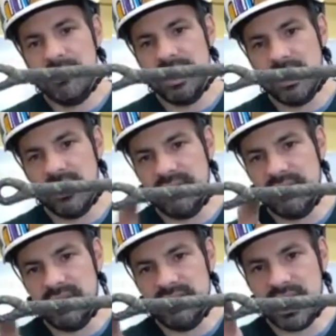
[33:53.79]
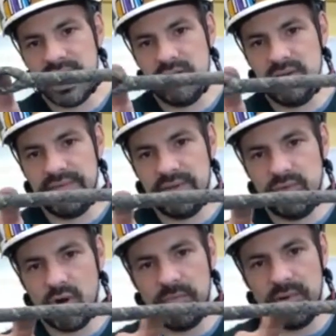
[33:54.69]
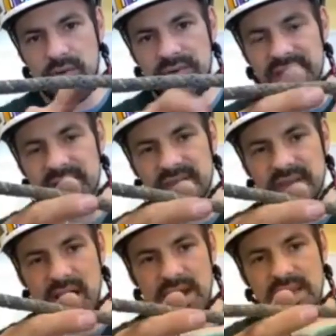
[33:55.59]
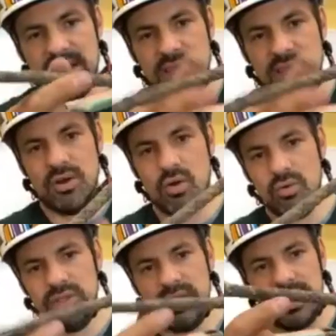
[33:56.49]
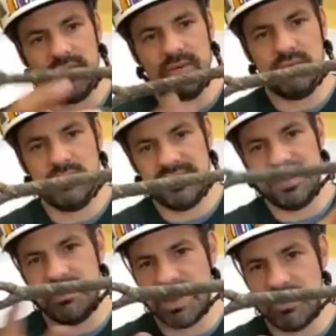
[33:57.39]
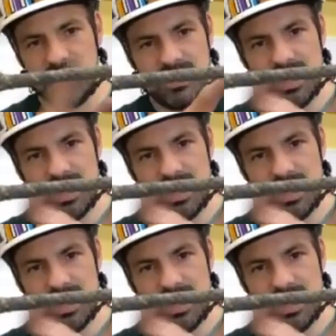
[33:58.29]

because the tail of the rope goes inside and I can hold like, what is that about